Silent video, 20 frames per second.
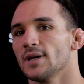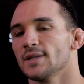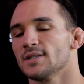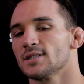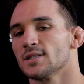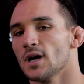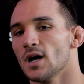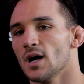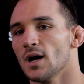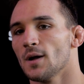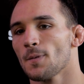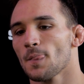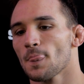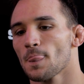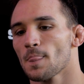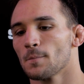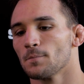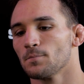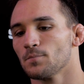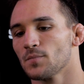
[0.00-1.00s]
gets
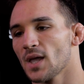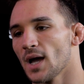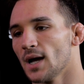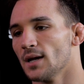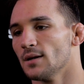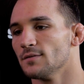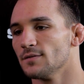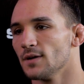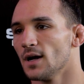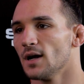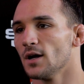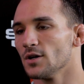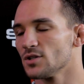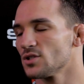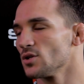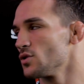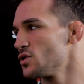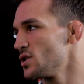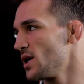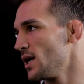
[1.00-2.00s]
kind of
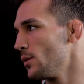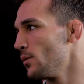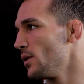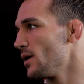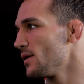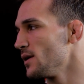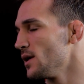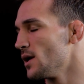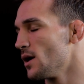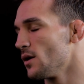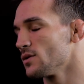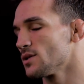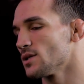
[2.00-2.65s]
associated with, you know.